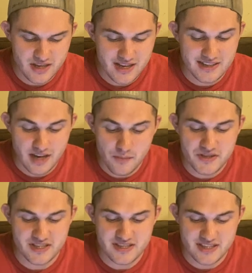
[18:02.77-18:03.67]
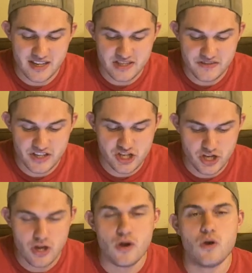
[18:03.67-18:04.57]
encompasses science fiction,
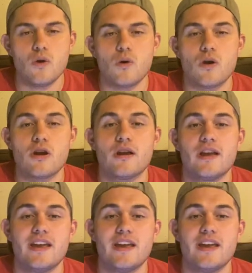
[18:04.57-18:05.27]
horror,